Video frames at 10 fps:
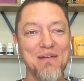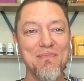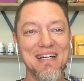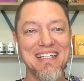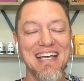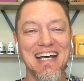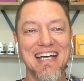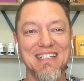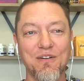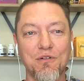but
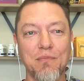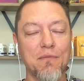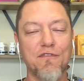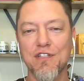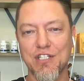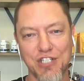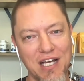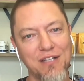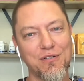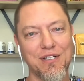I don't remember if was a
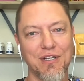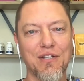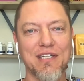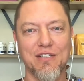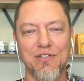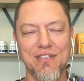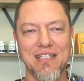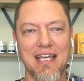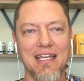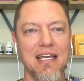child or adult, I should
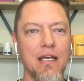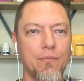say,